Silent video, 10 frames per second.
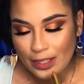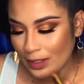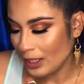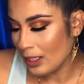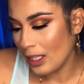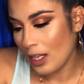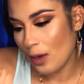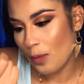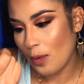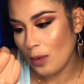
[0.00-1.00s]
So this is like
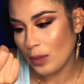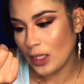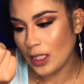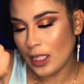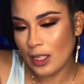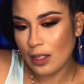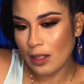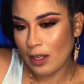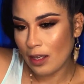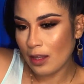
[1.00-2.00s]
a rosy,
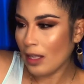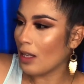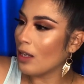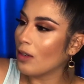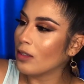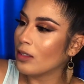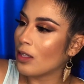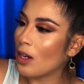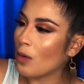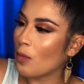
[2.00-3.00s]
like a
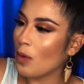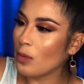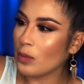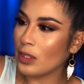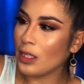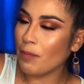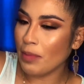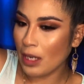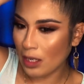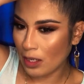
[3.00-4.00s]
dark rosy
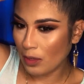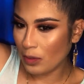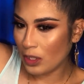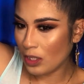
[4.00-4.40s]
pink nude